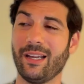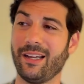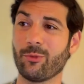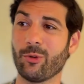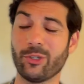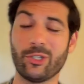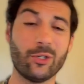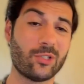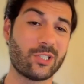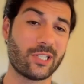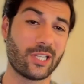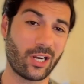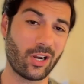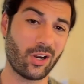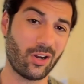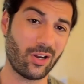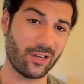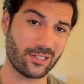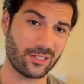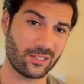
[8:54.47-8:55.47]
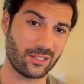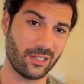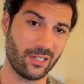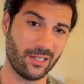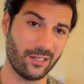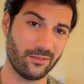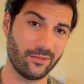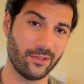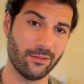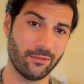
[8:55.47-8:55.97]
reduce the cost
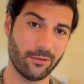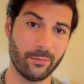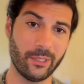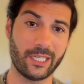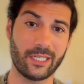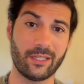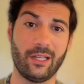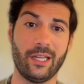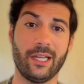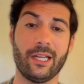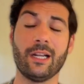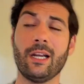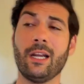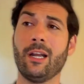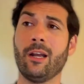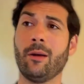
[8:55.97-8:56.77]
of the vermiculite